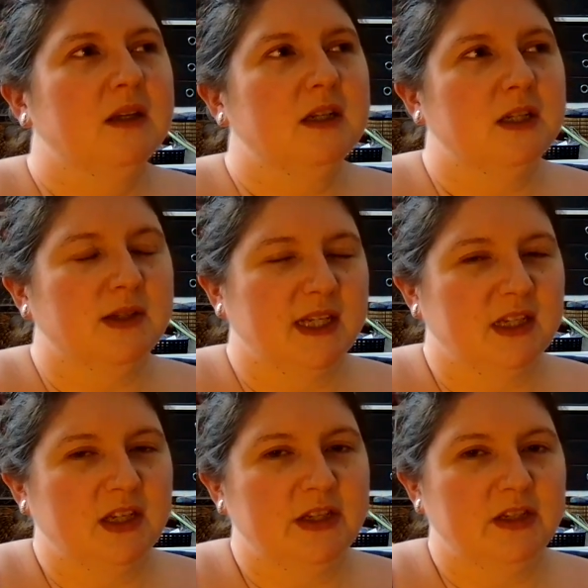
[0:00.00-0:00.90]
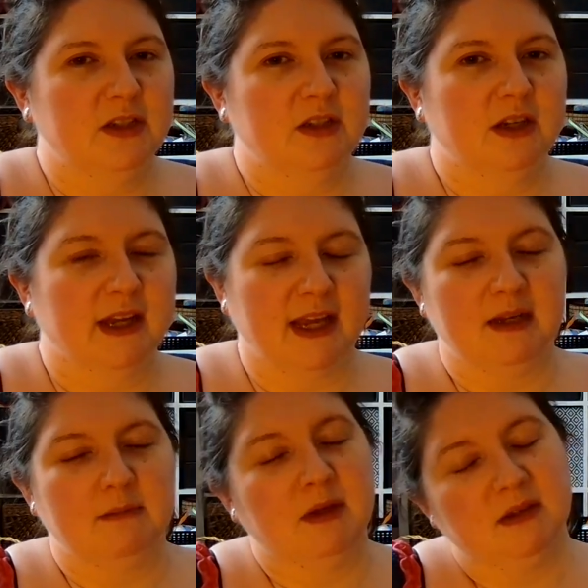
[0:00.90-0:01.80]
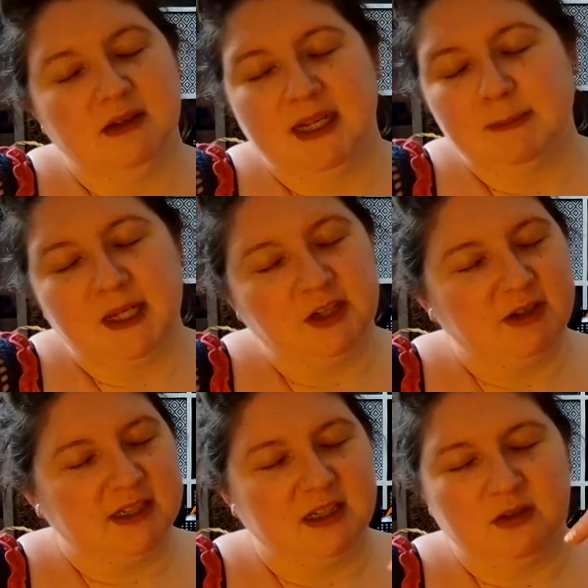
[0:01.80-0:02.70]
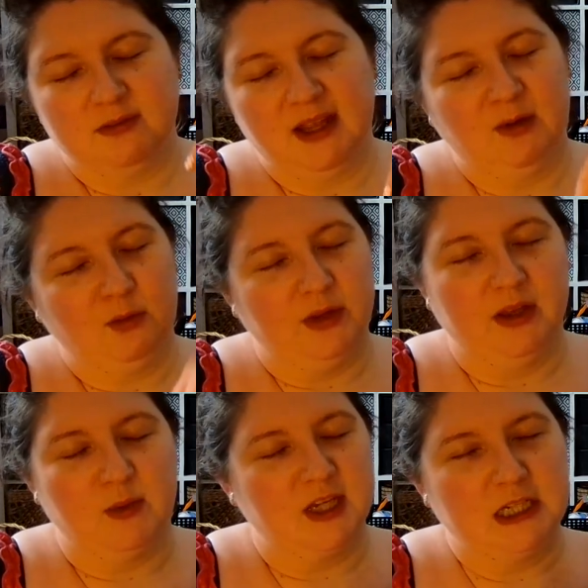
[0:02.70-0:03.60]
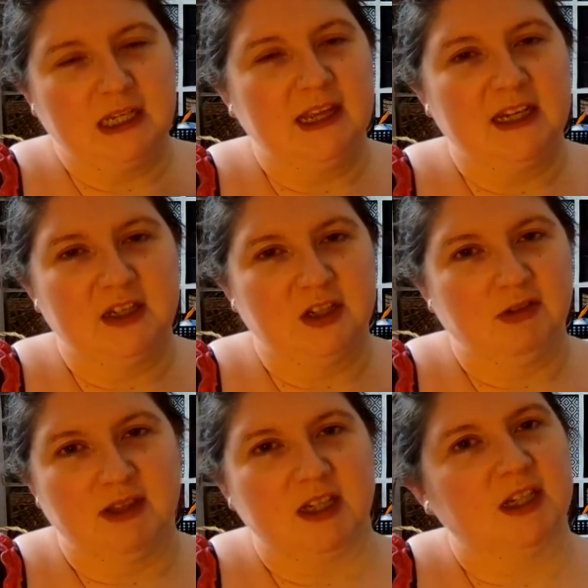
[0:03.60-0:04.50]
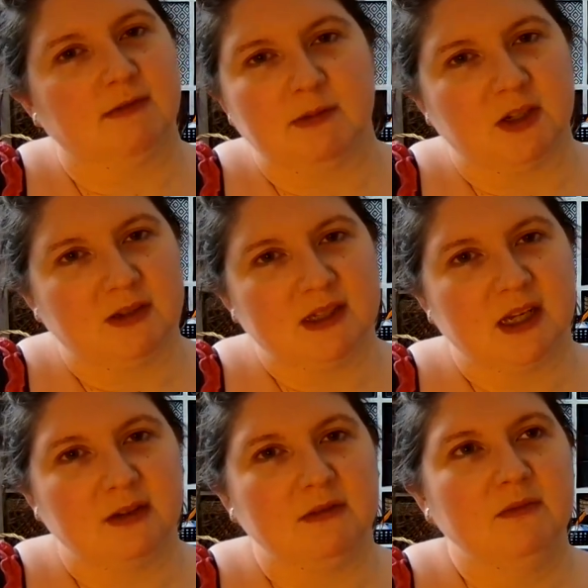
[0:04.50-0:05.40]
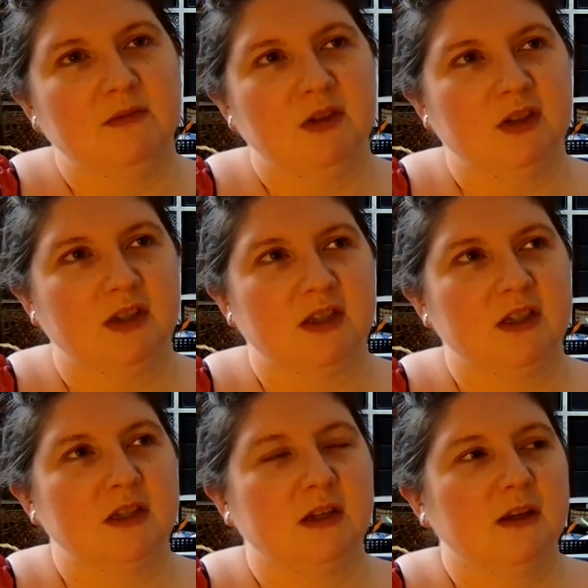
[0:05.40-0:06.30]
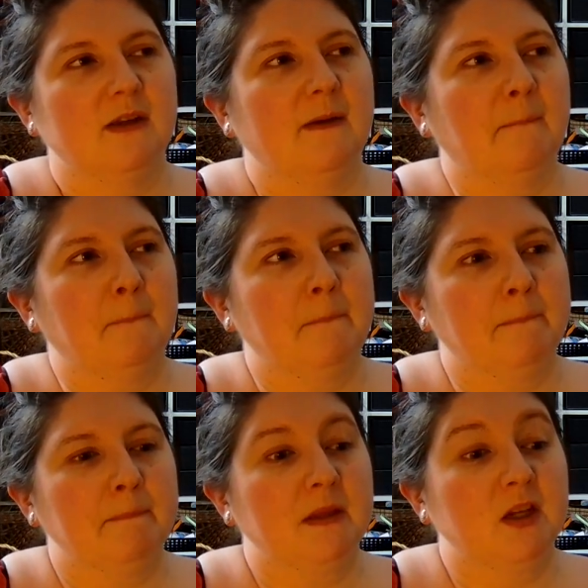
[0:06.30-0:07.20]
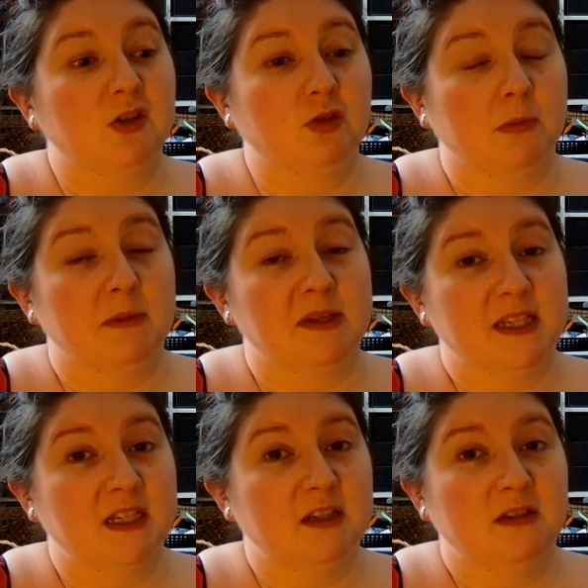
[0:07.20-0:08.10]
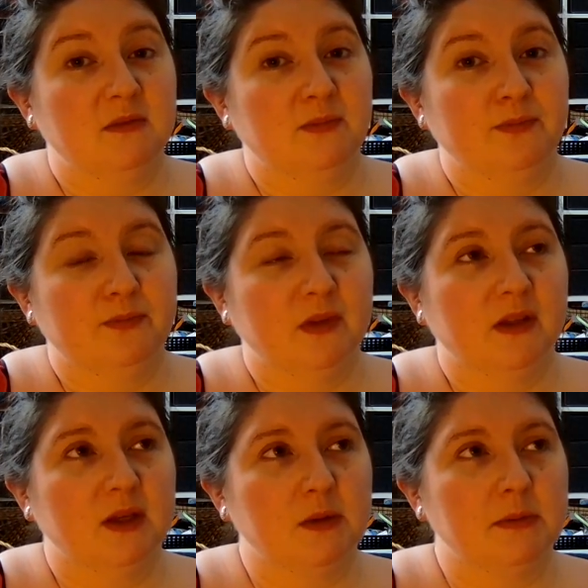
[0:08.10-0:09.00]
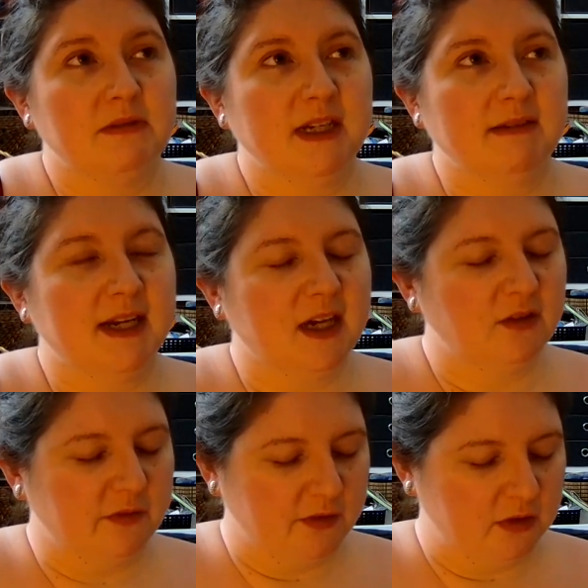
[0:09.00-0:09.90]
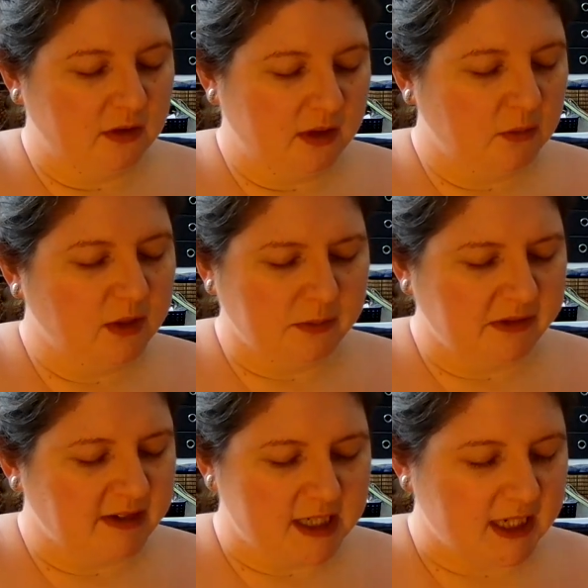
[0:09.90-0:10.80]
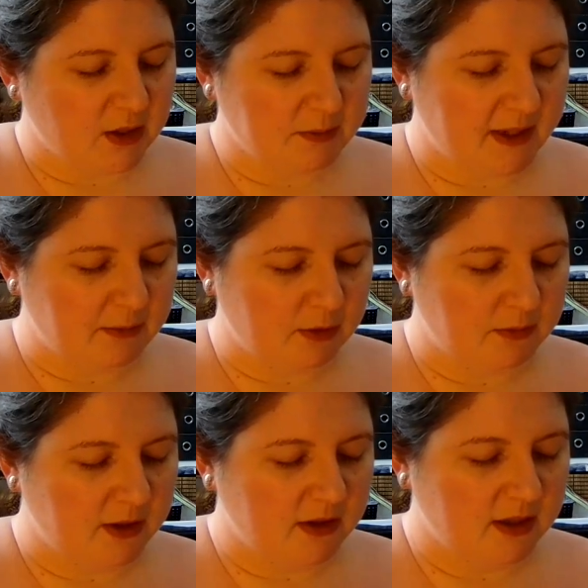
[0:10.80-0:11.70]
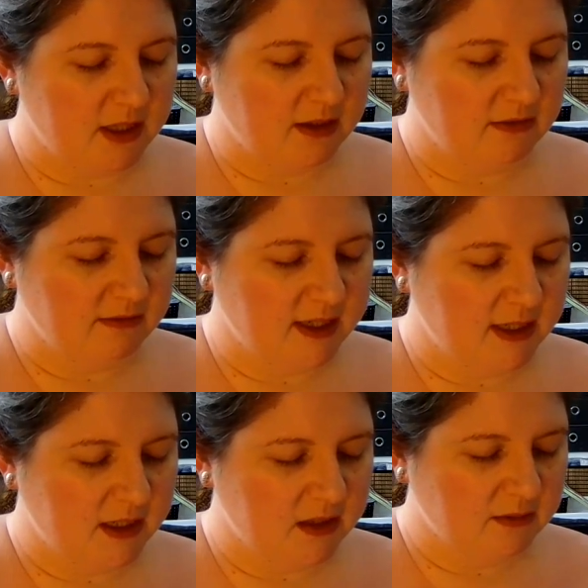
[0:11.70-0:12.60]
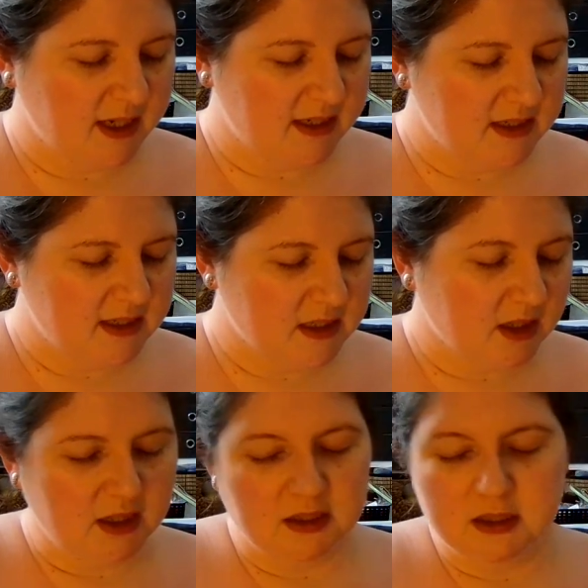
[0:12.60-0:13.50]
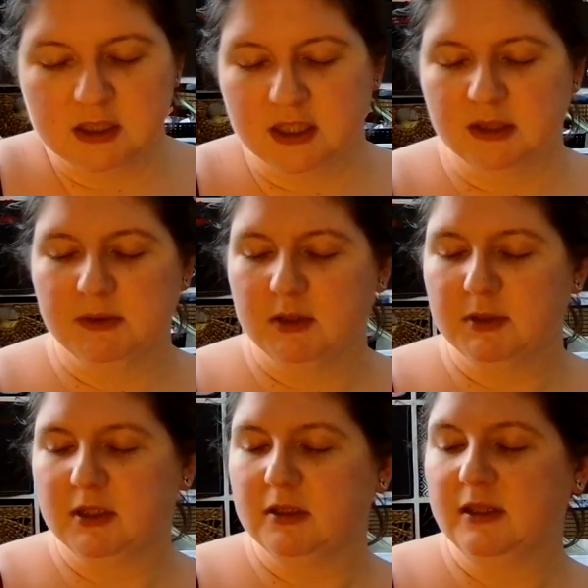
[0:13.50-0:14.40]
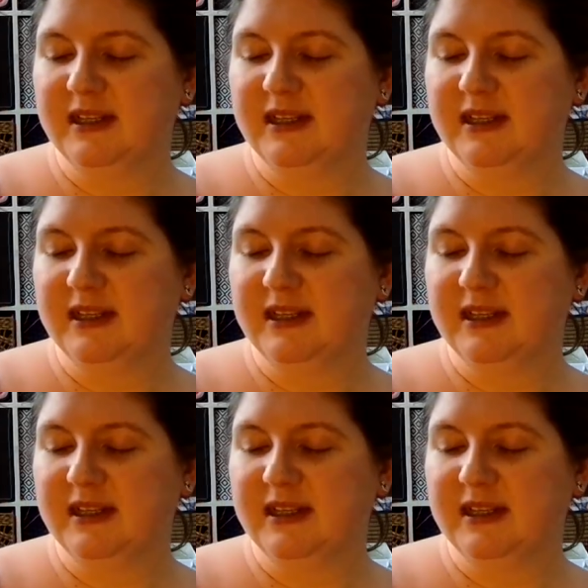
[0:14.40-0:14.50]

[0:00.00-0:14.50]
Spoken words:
Do get in touch. Again, my email address and all the other ways you can get in touch are in the description. So just drop me a message. That would be really, really helpful. I will be reaching out to people, but I don't really know where to start at the moment.